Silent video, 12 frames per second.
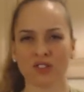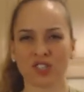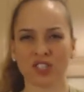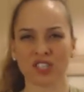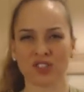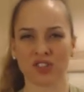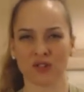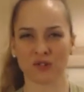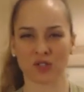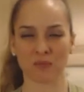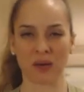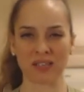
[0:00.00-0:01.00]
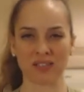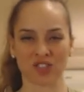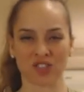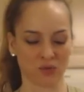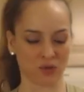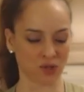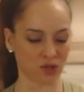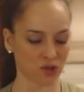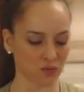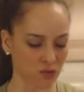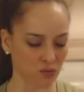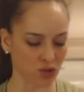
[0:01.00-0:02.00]
You can taste all those spices it was
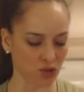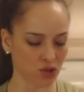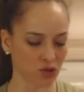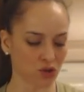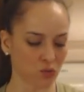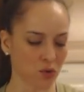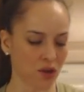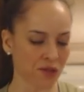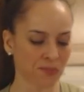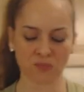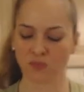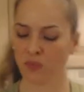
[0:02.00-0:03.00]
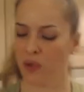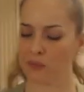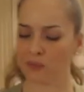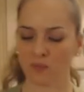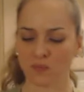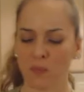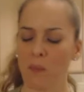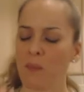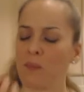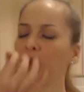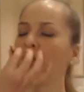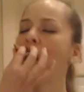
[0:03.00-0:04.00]
it was cured with.
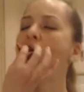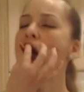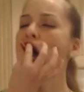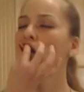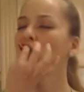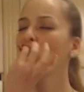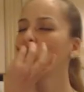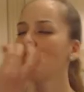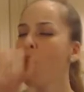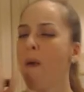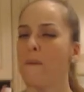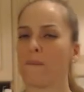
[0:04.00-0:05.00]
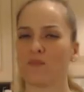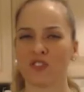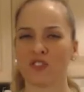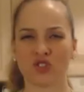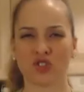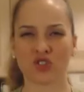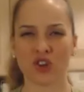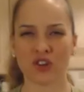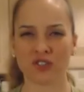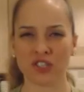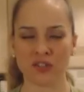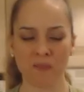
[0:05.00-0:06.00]
Mm. It's
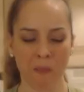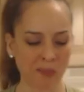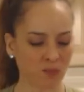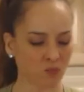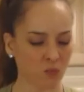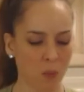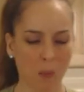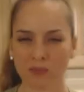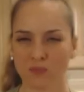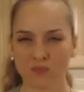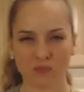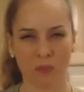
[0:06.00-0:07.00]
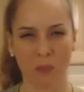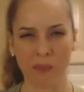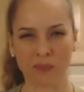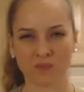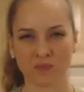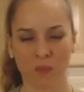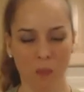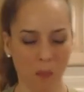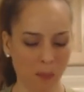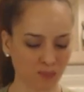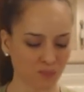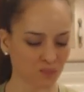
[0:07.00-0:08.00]
salty.
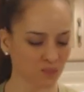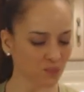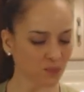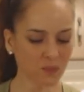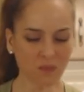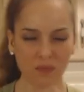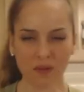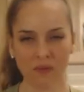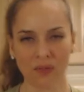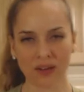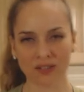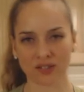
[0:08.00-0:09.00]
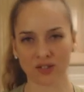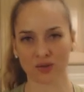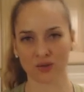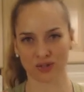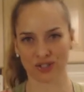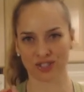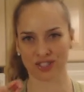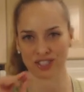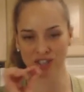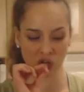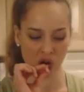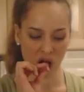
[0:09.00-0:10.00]
Mm. That's a gorgeous
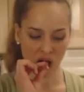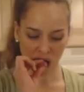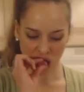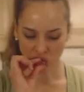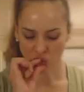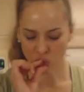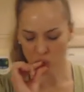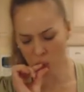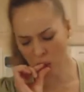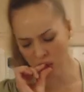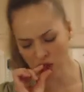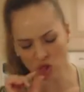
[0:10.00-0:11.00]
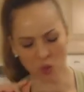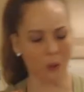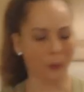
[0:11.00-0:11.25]
dinner. Mm.